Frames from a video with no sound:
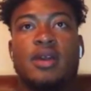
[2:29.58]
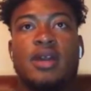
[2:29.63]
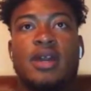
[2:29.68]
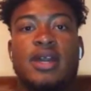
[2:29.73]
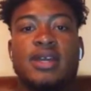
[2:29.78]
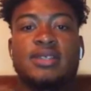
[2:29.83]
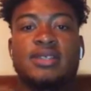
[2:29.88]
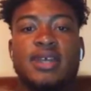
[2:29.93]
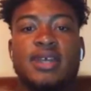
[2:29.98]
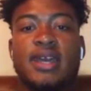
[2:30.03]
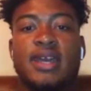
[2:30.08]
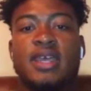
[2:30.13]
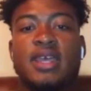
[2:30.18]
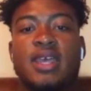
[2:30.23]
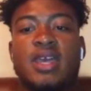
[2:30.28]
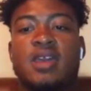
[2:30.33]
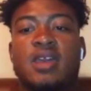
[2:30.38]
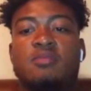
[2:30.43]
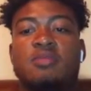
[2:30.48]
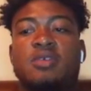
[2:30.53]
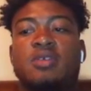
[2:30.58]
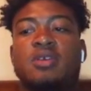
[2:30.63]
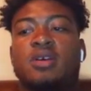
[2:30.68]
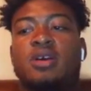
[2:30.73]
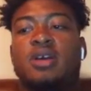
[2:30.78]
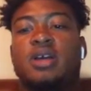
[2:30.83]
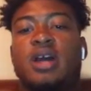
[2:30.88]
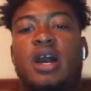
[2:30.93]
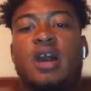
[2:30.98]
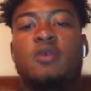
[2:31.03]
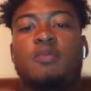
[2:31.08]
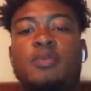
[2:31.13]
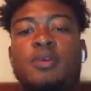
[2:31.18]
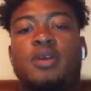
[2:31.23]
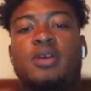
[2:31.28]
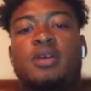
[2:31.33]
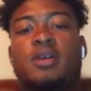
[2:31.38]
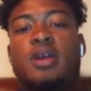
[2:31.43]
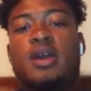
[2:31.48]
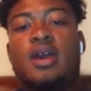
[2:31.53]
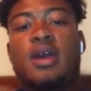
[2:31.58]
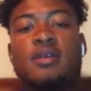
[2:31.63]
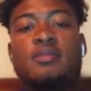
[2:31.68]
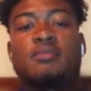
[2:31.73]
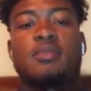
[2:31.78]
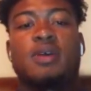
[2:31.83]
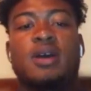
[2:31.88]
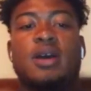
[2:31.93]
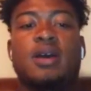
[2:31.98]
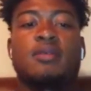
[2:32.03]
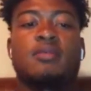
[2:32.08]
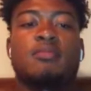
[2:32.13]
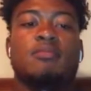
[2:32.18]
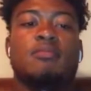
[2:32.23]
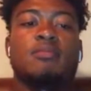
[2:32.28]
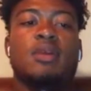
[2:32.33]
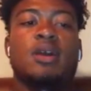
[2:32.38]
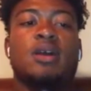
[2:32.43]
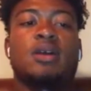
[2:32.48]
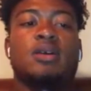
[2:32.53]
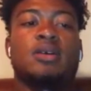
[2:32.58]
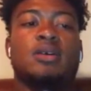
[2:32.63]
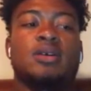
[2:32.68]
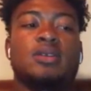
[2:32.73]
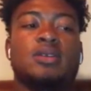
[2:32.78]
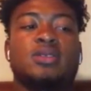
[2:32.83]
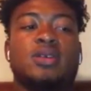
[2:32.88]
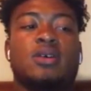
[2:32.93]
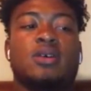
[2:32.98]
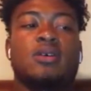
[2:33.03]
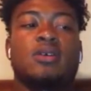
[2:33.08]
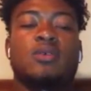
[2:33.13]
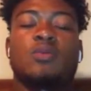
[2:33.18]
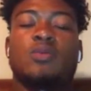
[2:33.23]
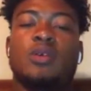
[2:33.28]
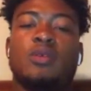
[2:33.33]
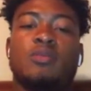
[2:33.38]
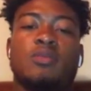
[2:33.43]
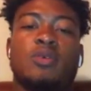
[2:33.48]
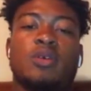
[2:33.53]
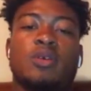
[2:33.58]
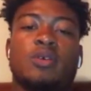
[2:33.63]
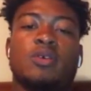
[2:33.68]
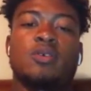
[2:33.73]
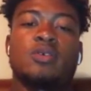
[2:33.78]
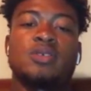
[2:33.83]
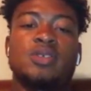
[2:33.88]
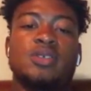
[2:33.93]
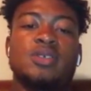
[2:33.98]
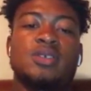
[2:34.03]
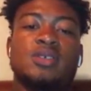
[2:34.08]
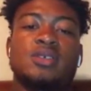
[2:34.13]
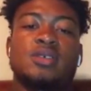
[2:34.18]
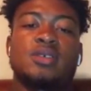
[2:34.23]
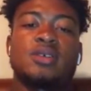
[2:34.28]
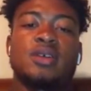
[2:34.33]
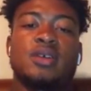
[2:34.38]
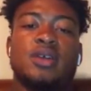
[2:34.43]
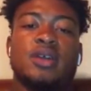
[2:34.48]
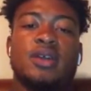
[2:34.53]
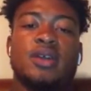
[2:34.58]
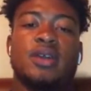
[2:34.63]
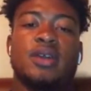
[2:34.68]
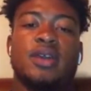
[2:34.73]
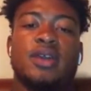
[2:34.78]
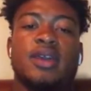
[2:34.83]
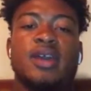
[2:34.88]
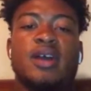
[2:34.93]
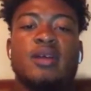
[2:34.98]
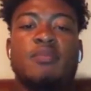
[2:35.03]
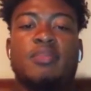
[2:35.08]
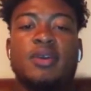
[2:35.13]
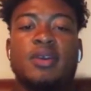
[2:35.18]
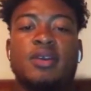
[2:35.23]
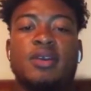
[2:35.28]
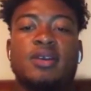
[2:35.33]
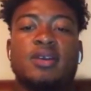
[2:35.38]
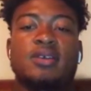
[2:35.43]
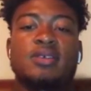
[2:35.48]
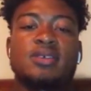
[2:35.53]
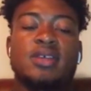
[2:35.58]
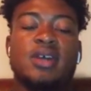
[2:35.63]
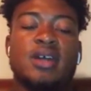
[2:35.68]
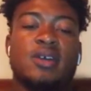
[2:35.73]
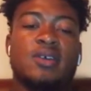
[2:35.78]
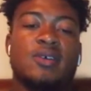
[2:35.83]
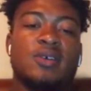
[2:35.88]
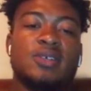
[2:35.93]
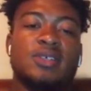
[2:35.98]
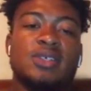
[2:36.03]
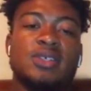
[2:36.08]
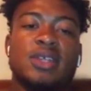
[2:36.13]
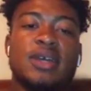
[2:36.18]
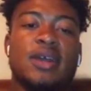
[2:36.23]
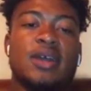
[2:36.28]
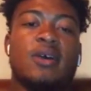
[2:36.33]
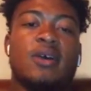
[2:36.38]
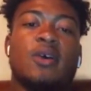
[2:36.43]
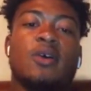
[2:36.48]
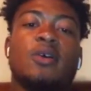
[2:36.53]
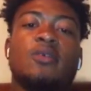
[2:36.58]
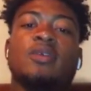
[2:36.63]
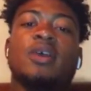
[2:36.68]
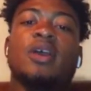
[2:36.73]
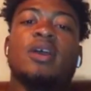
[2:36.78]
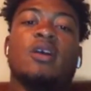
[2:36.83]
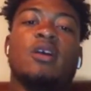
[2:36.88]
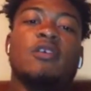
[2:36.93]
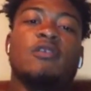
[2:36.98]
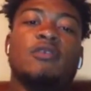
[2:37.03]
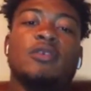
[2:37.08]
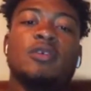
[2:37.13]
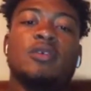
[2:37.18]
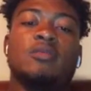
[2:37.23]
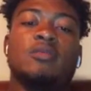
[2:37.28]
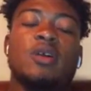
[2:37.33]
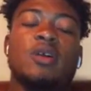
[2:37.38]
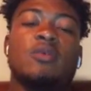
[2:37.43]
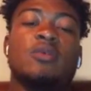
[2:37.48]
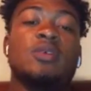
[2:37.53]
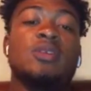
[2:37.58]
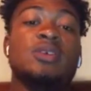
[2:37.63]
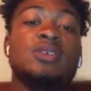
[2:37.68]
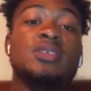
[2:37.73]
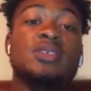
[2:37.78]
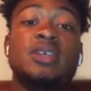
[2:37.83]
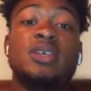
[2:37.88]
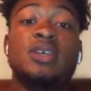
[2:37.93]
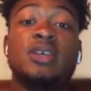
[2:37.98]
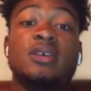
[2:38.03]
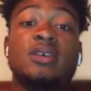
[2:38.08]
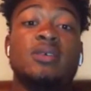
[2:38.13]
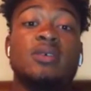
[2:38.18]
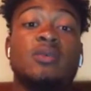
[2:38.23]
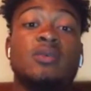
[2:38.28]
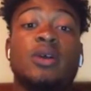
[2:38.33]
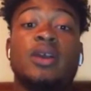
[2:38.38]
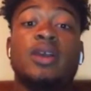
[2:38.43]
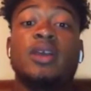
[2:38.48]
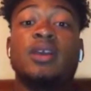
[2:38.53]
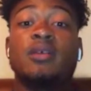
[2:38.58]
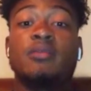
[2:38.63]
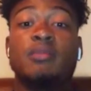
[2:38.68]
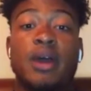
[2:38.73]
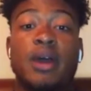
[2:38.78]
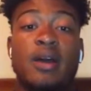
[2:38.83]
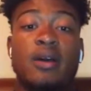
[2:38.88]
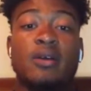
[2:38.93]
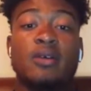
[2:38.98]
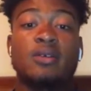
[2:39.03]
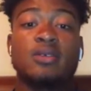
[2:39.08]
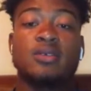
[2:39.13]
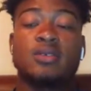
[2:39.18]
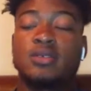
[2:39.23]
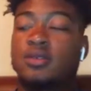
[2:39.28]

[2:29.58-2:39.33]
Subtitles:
as that came, it opened my talk with more coaches. It got bigger because now coaches like, oh, if they offered him, I want to see what he about. So